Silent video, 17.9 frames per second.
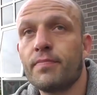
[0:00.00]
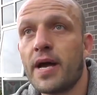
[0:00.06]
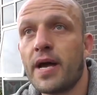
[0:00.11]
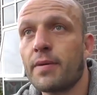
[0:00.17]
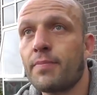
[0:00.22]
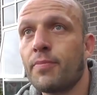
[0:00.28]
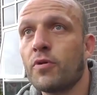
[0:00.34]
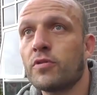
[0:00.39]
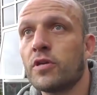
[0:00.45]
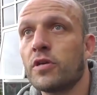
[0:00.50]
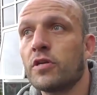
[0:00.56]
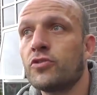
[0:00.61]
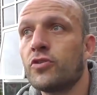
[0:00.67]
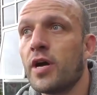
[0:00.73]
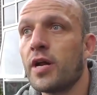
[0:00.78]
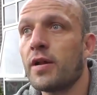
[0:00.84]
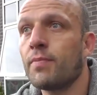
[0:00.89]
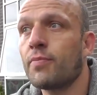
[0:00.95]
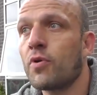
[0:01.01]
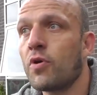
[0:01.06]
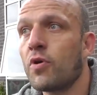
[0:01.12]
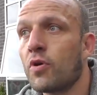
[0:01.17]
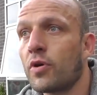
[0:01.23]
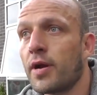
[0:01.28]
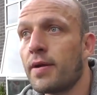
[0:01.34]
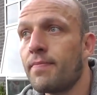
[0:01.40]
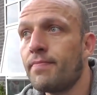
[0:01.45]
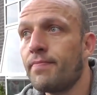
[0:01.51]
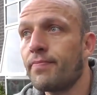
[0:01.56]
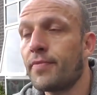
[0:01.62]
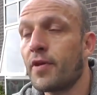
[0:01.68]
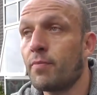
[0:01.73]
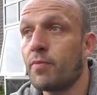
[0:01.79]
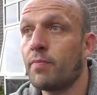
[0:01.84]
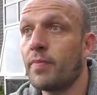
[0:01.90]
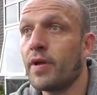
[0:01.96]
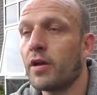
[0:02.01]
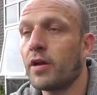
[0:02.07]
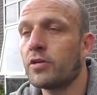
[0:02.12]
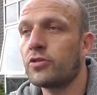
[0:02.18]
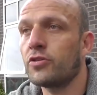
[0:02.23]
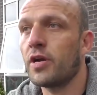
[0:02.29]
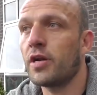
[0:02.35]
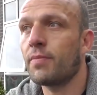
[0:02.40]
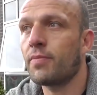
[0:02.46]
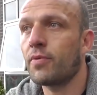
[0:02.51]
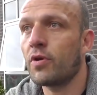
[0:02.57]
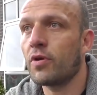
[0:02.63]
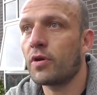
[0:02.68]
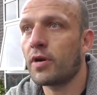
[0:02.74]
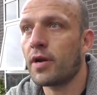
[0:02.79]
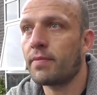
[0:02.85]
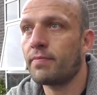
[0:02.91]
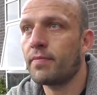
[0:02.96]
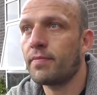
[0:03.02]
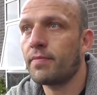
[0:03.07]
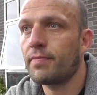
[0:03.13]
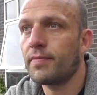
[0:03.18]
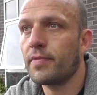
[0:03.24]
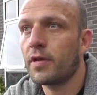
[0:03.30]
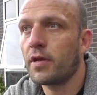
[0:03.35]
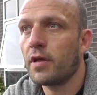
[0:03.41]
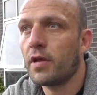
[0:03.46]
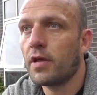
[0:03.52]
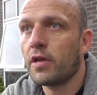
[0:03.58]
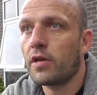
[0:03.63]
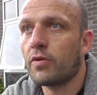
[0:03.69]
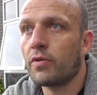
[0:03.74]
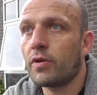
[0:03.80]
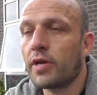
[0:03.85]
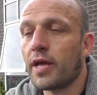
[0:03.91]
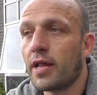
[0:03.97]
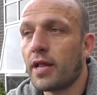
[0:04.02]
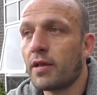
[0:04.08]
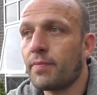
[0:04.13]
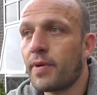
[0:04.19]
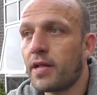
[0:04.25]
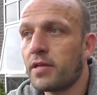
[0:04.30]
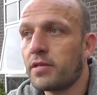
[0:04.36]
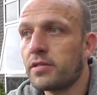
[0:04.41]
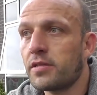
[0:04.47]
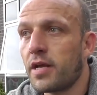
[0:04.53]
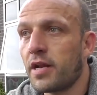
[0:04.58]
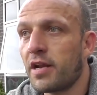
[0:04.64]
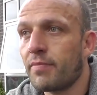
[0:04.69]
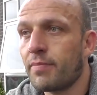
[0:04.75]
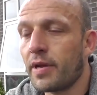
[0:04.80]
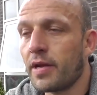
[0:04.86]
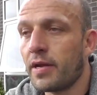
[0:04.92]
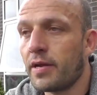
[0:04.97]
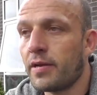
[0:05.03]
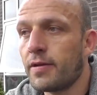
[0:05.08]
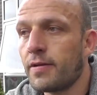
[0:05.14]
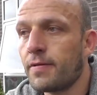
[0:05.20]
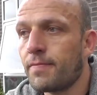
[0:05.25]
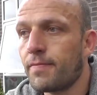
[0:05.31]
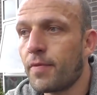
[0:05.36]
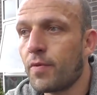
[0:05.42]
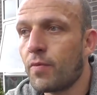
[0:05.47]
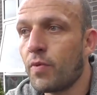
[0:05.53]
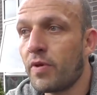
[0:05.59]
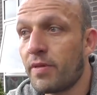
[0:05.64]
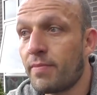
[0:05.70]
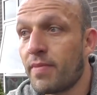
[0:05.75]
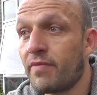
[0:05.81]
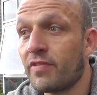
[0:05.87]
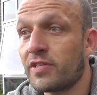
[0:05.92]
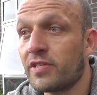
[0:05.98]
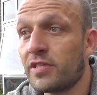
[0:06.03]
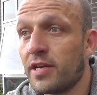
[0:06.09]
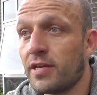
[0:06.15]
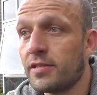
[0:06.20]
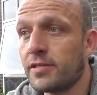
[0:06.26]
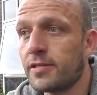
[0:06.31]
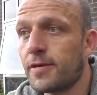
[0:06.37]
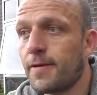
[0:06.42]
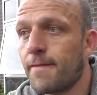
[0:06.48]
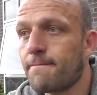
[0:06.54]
Mike puts on a training programme, not put me on a training programme, doing kettlebells, and I've been with him ever since.